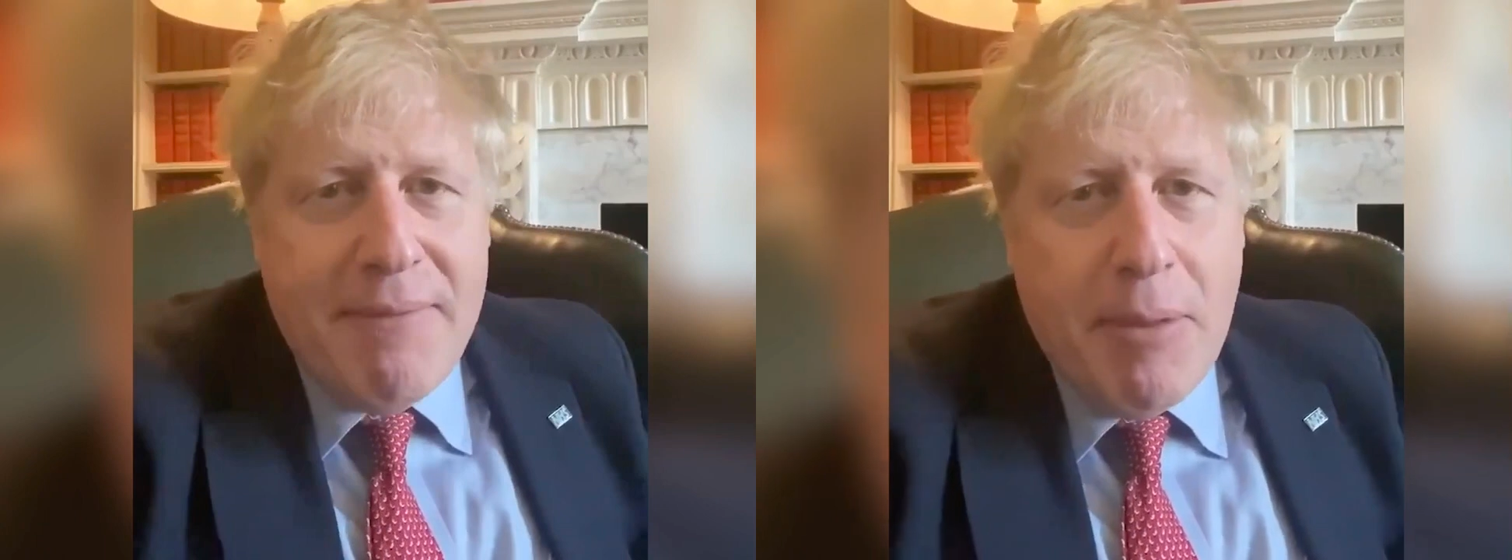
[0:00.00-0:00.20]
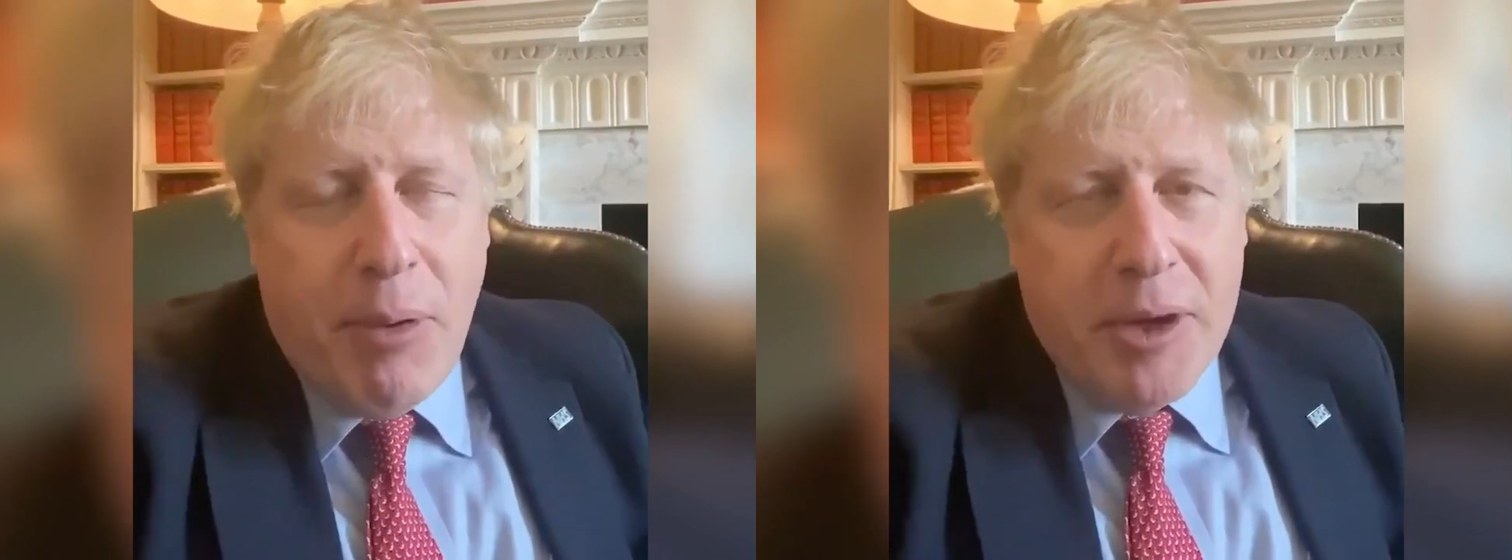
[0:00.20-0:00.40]

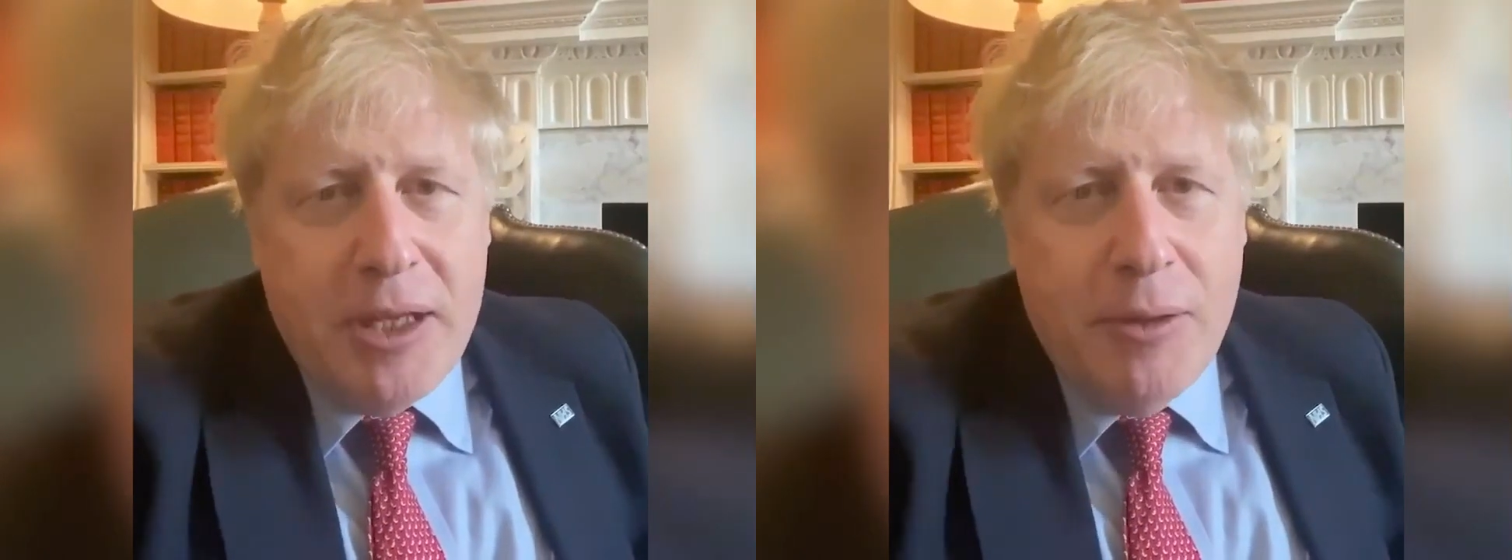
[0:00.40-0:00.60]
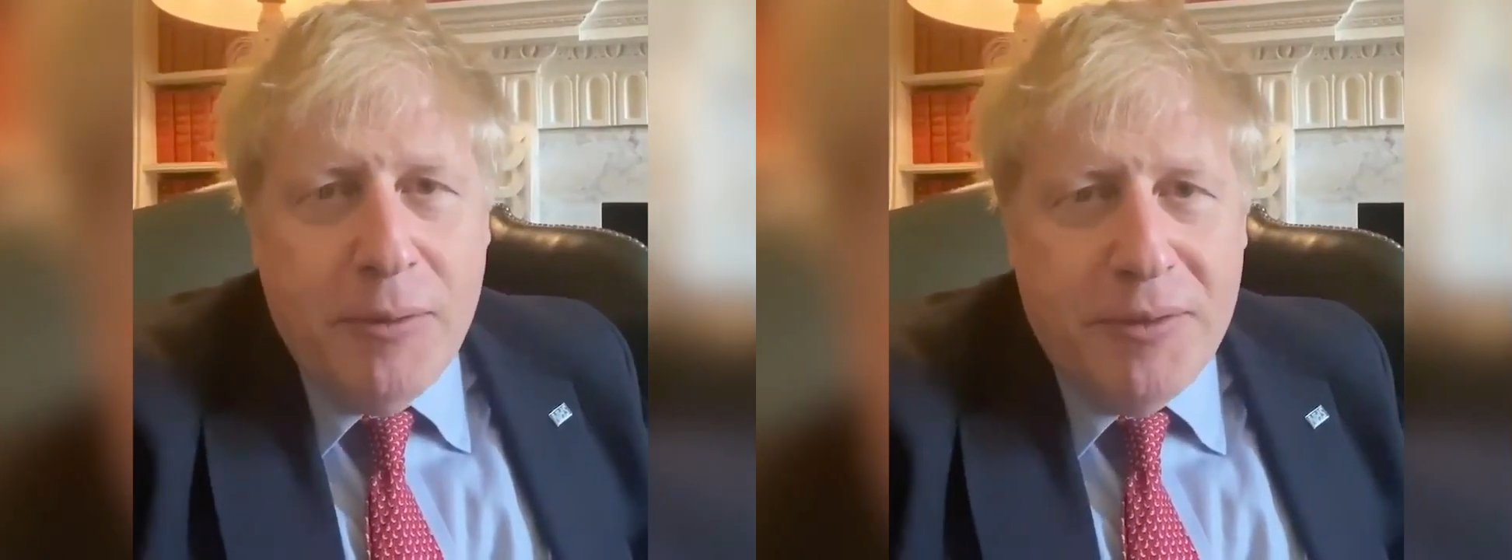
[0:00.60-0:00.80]

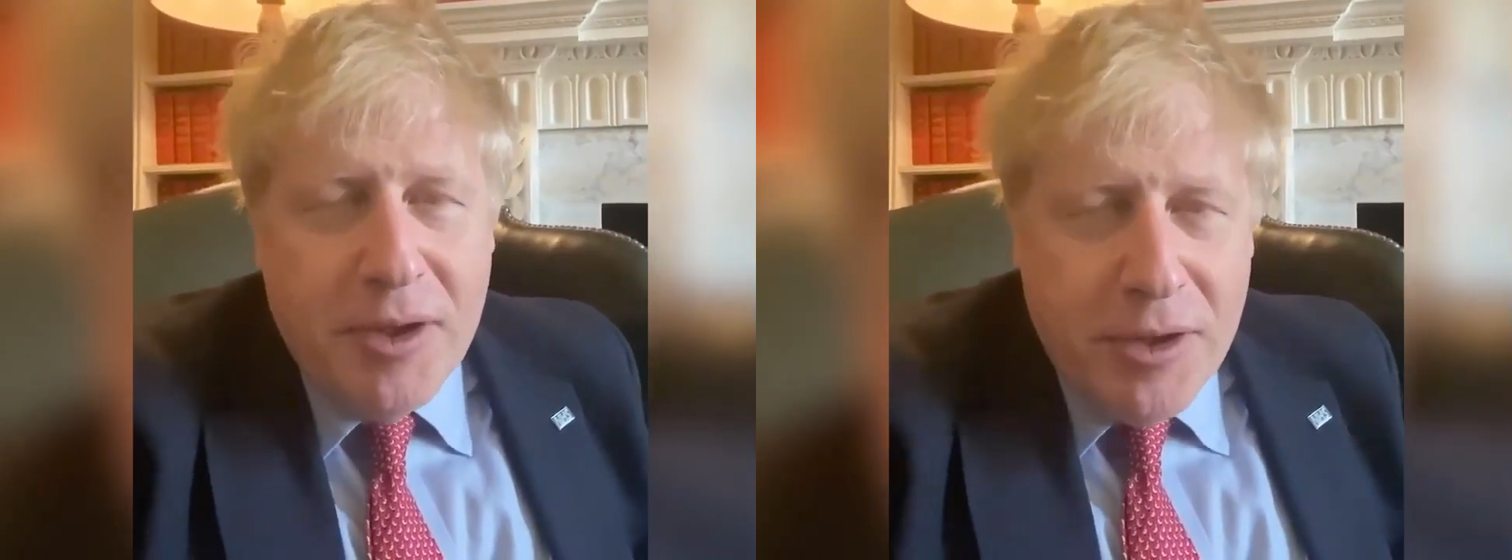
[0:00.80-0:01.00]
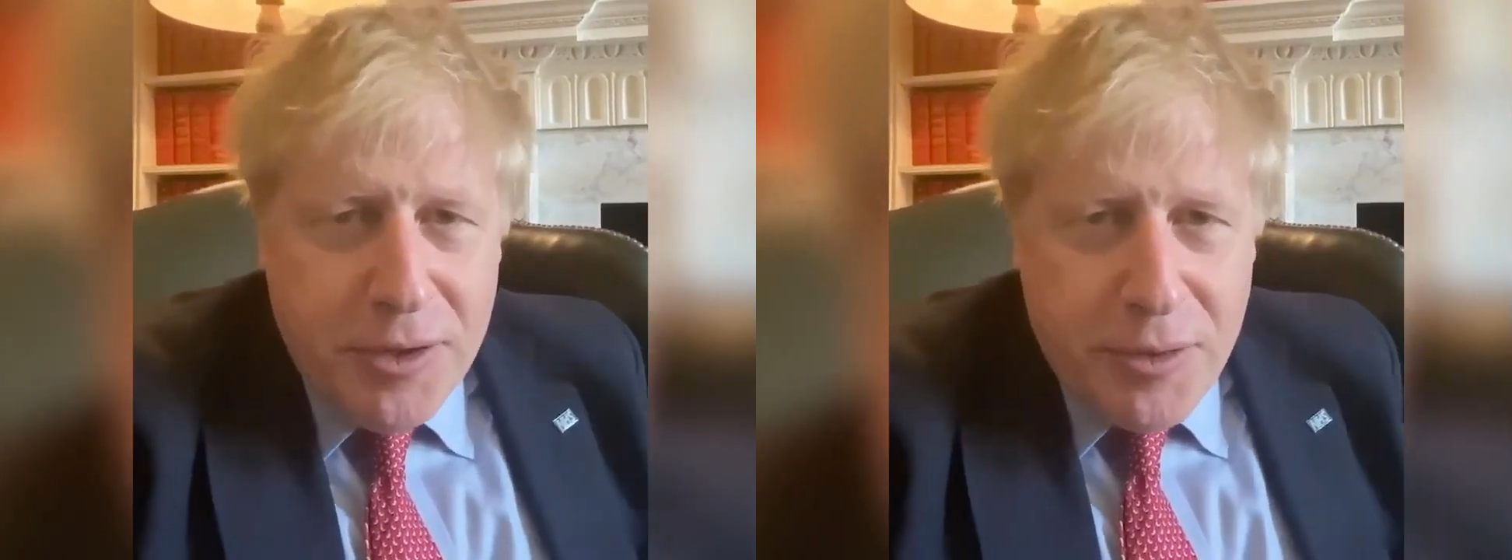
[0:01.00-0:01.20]
everybody
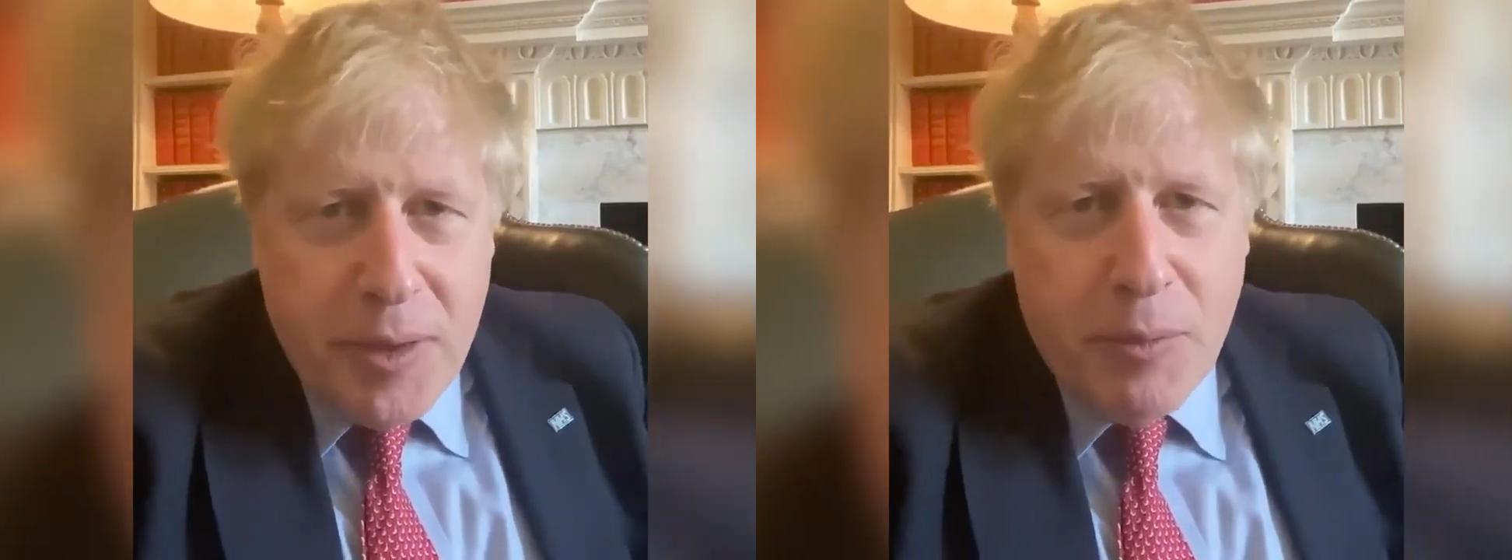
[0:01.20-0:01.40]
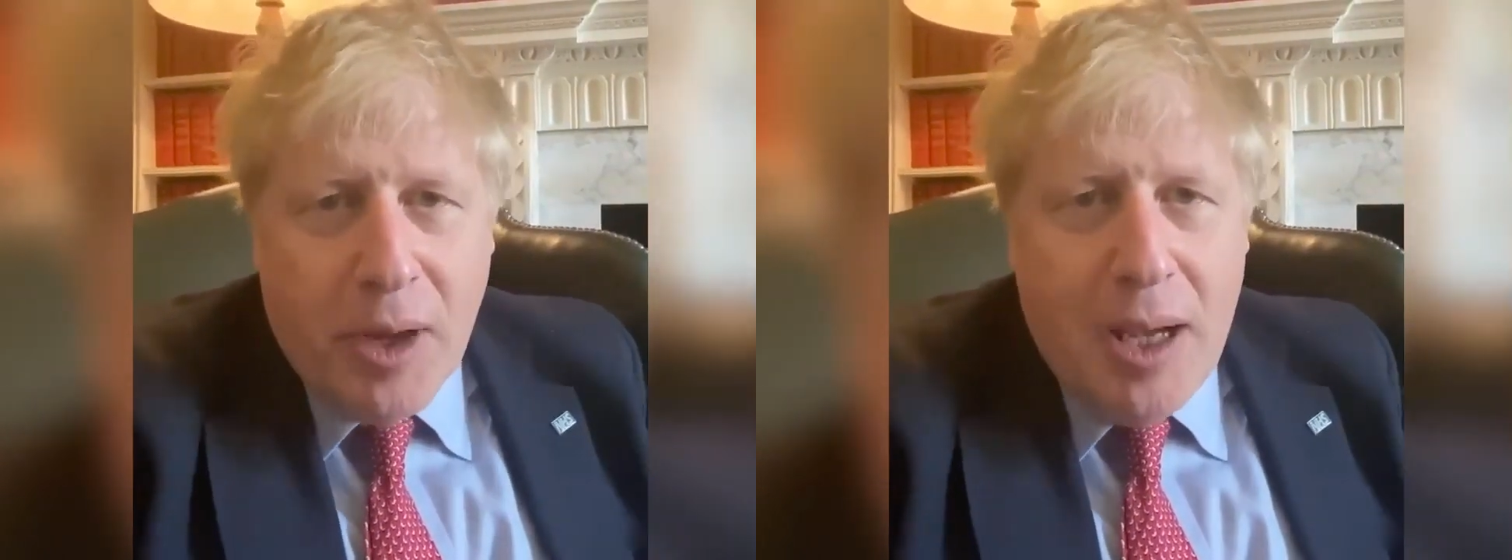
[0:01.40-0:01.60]
who's
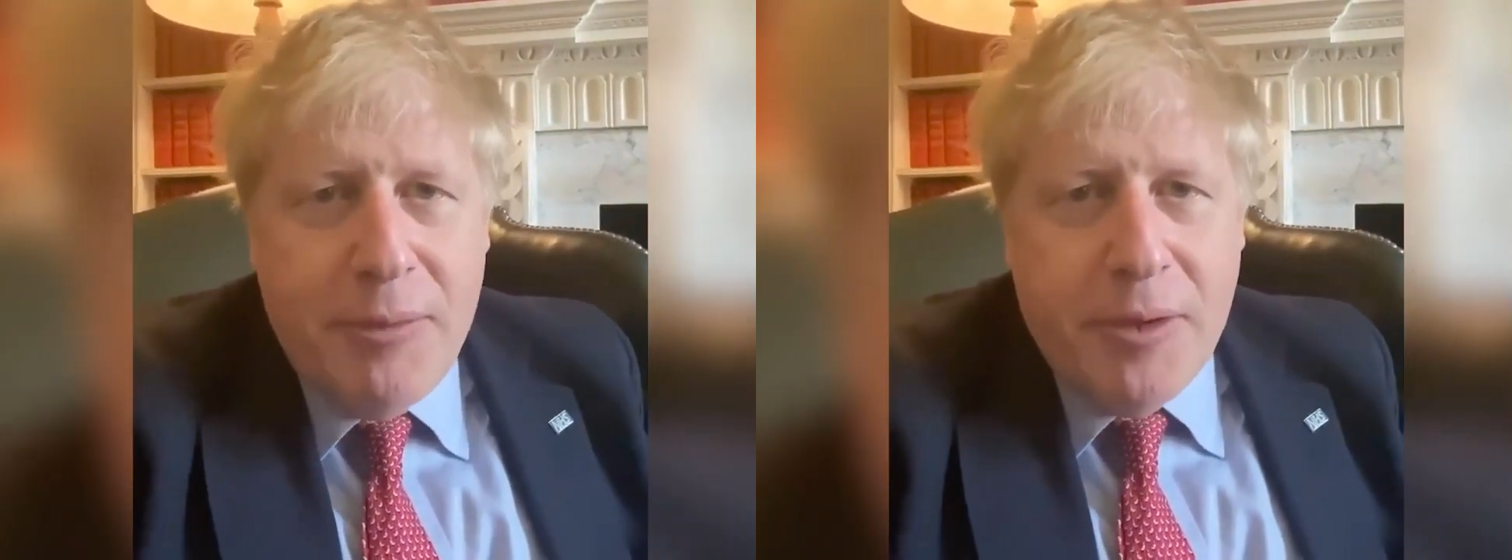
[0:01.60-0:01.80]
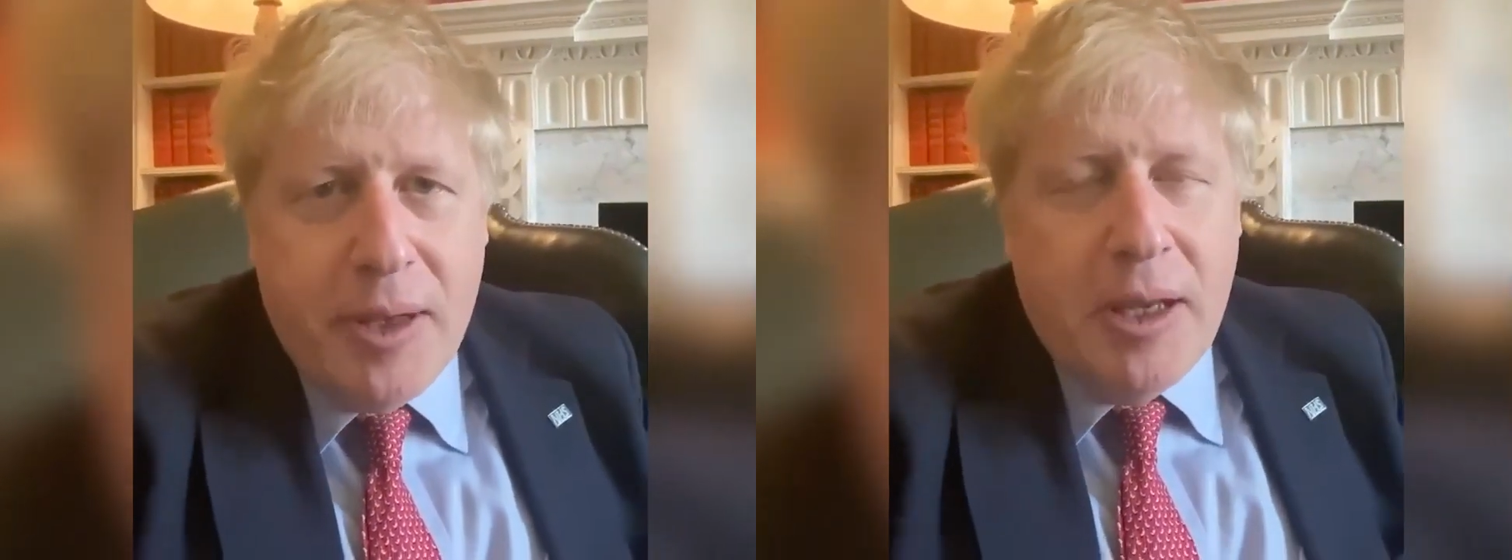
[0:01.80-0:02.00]
doing what
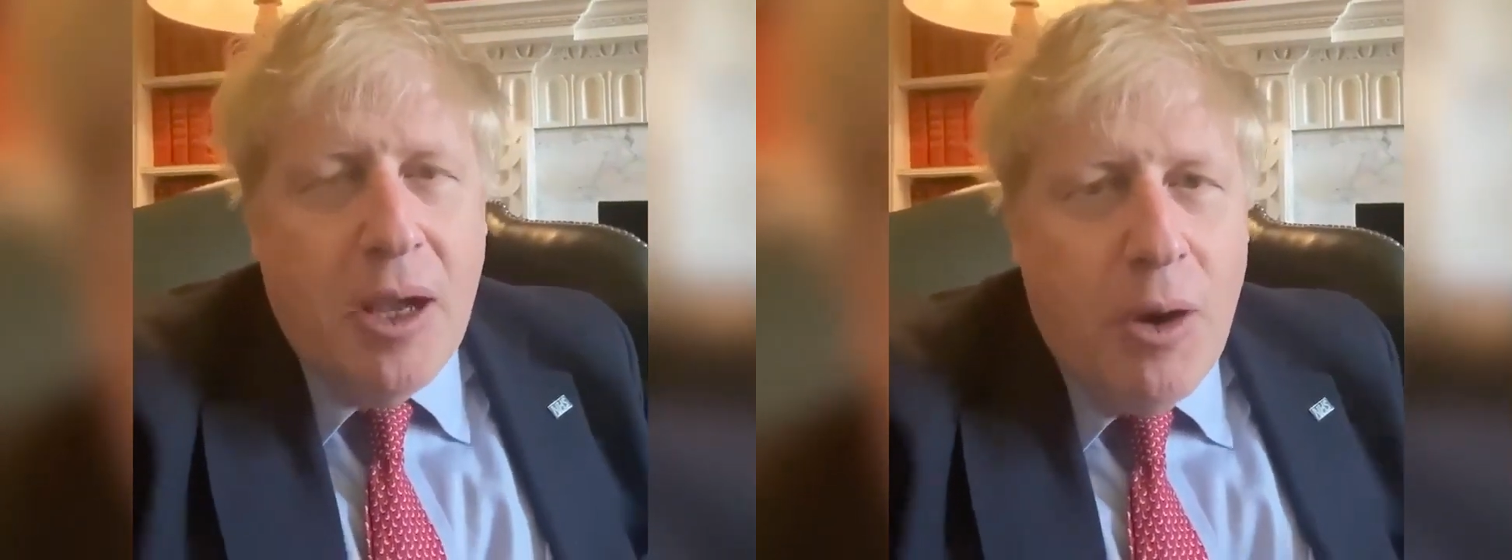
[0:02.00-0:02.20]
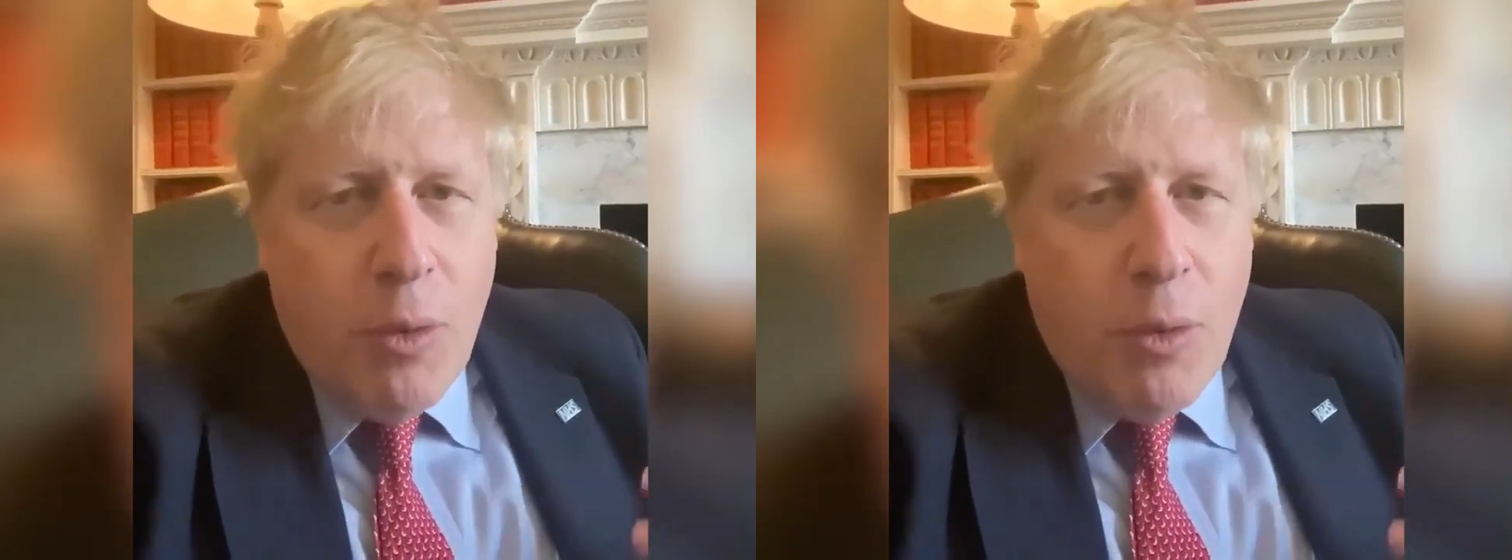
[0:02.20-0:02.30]
I'm doing,